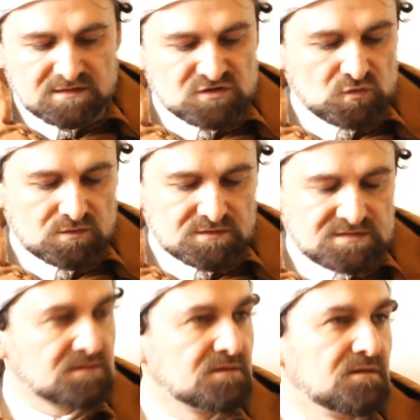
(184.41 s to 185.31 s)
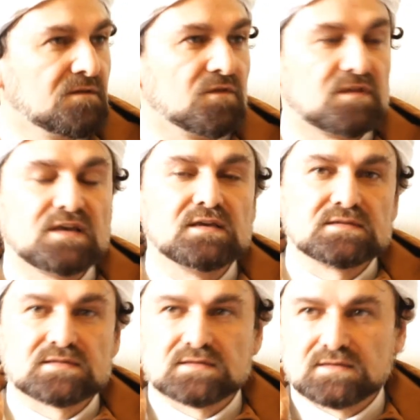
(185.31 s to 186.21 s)
the source for
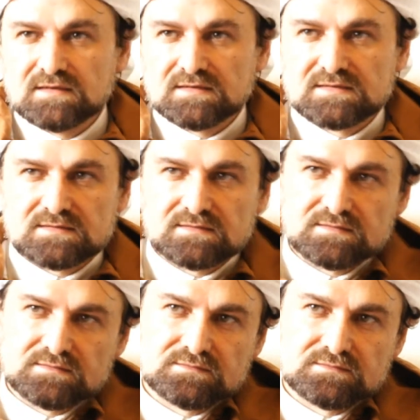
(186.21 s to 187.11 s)
this is